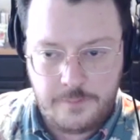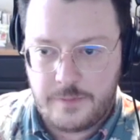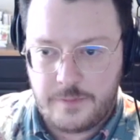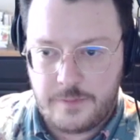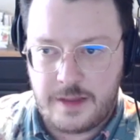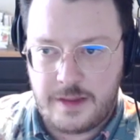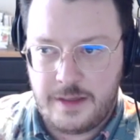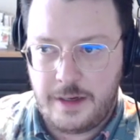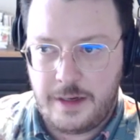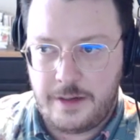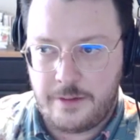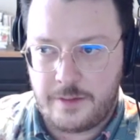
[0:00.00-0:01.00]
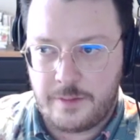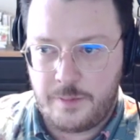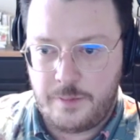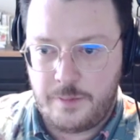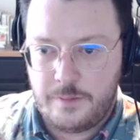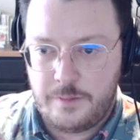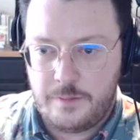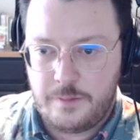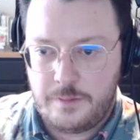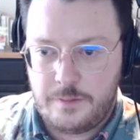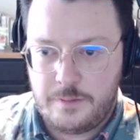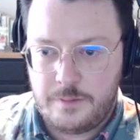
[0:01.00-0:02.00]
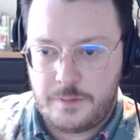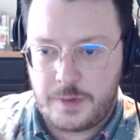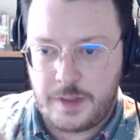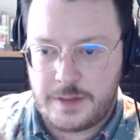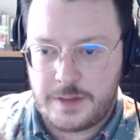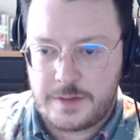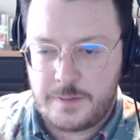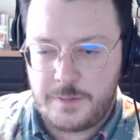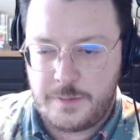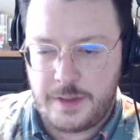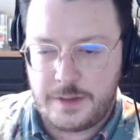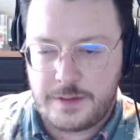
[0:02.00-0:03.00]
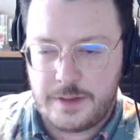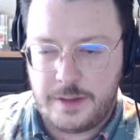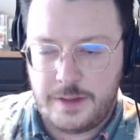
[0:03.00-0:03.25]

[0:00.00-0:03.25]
think I know the price, but